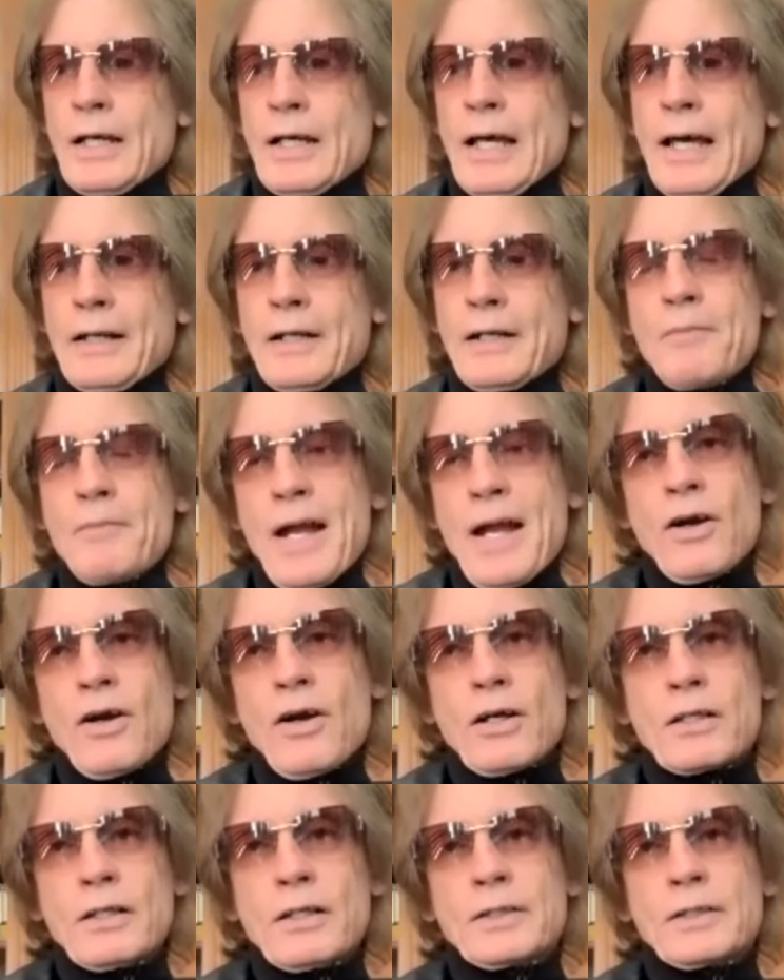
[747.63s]
And in
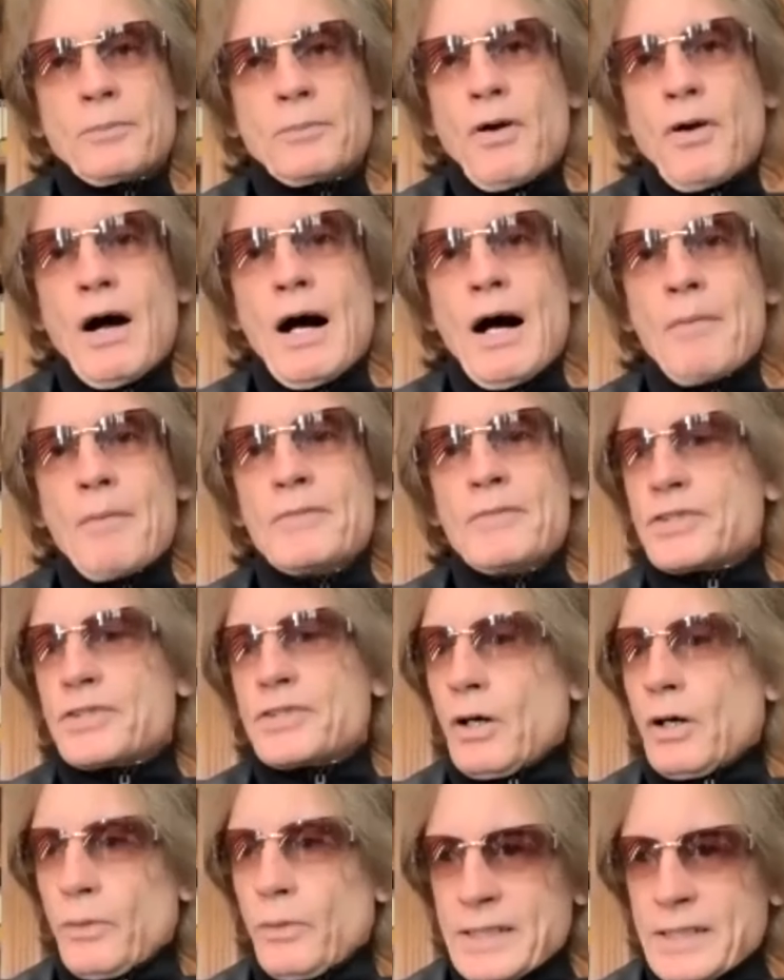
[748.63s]
America, the problem is
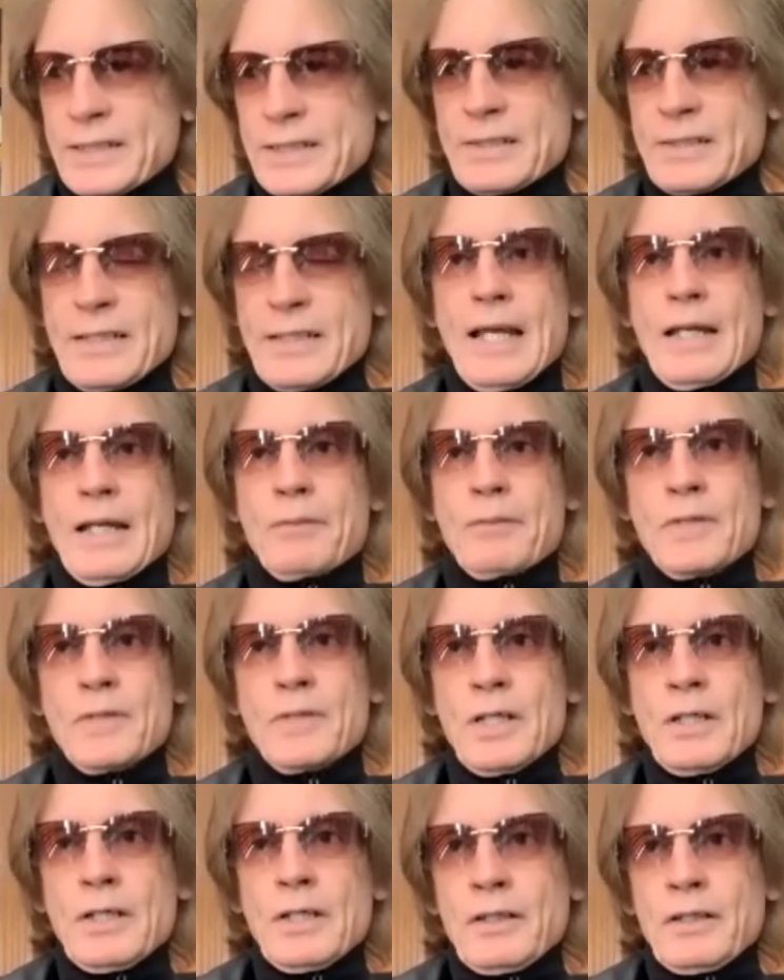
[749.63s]
always the same.
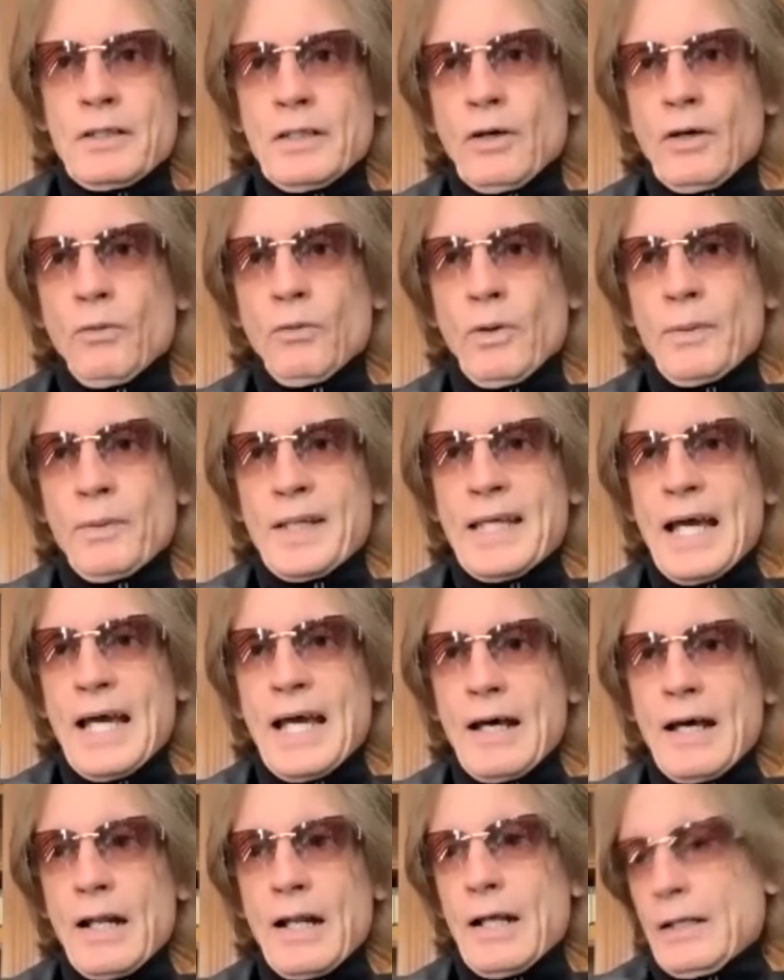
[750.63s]
What we
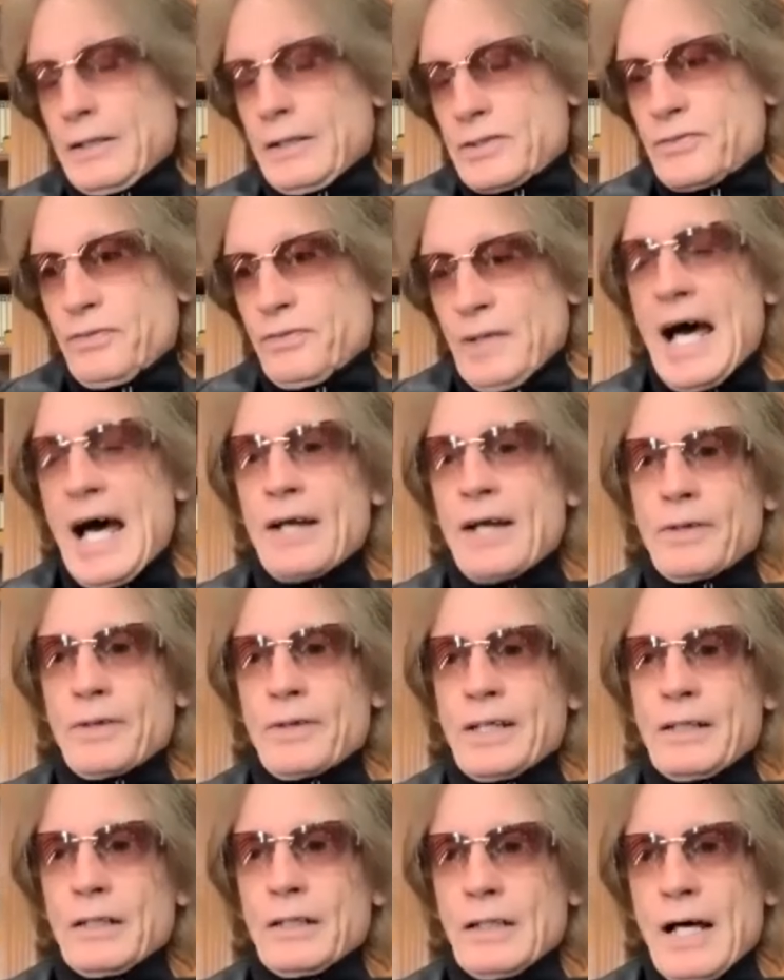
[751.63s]
get, and it's
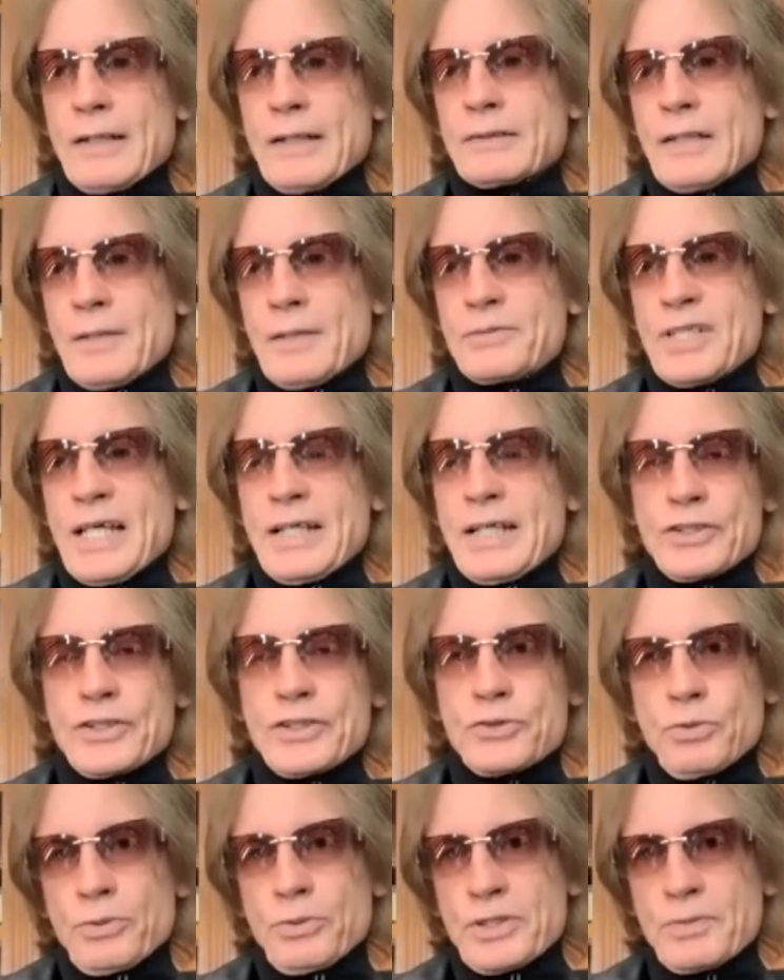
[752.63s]
flattering, a lot of times the
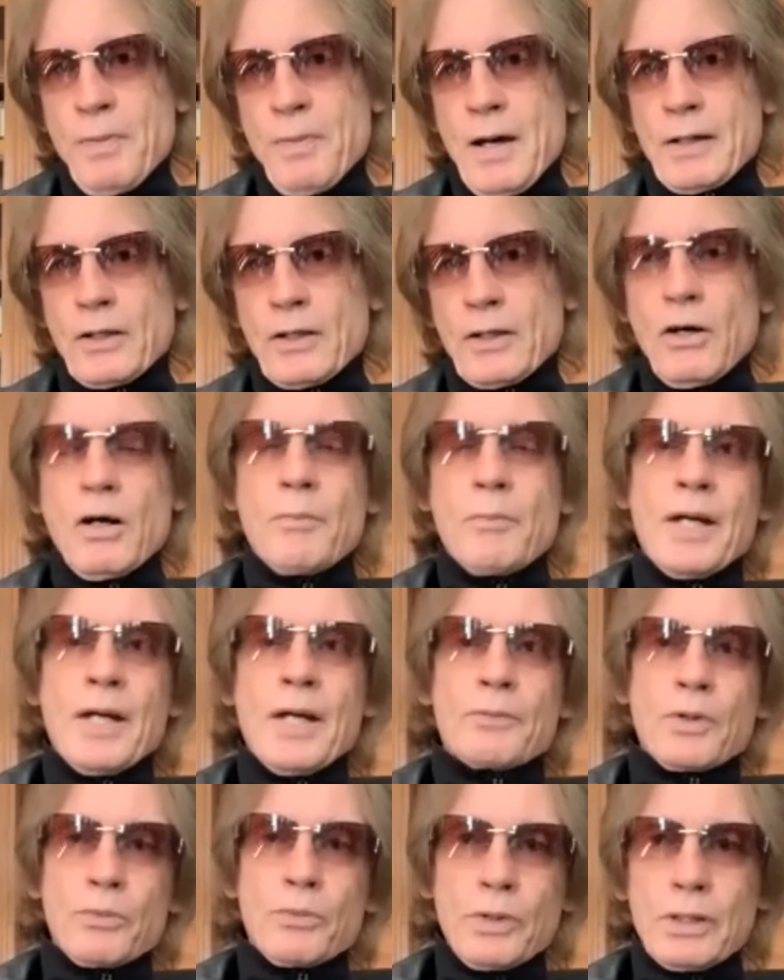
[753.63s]
agents will respond and go, oh,
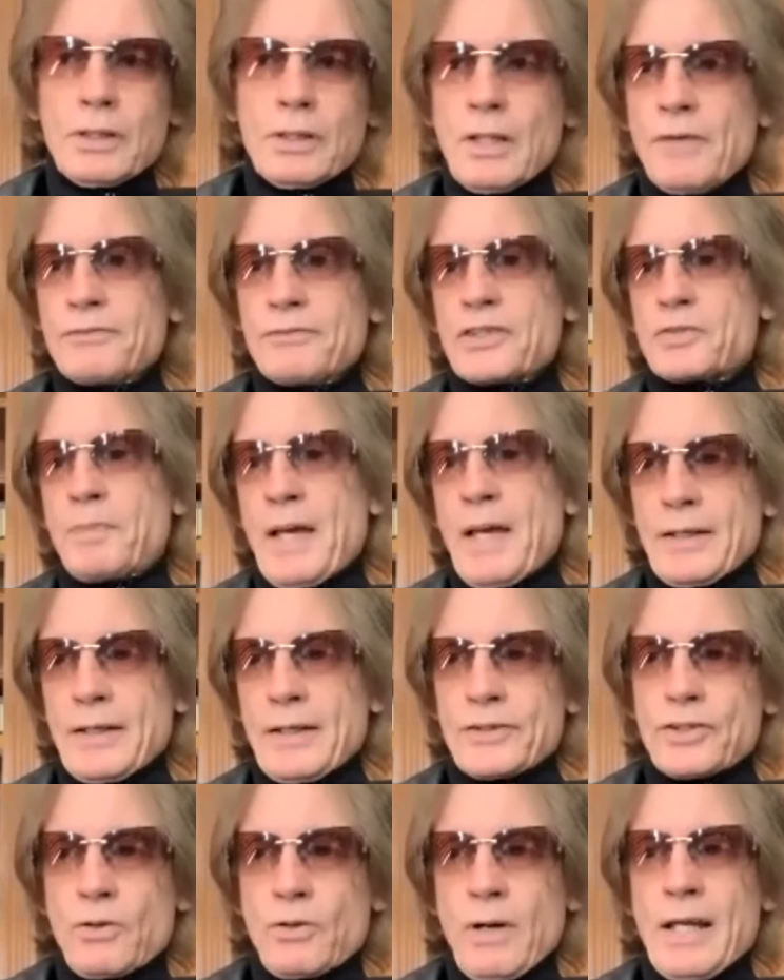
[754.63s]
man, we really love this
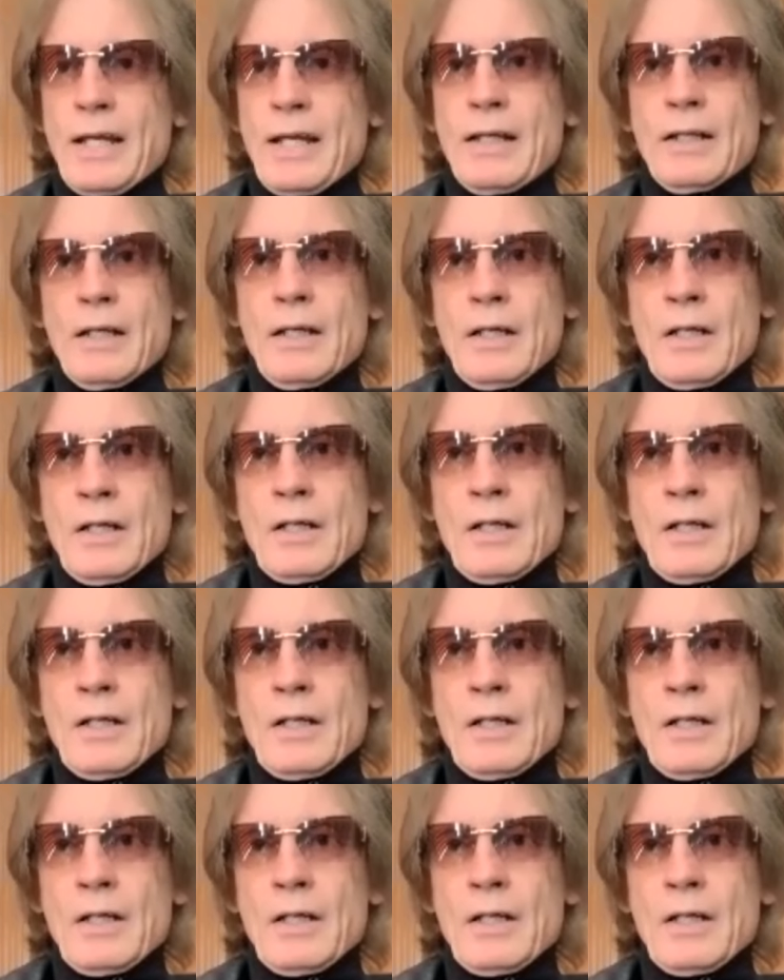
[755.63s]
band. It's great.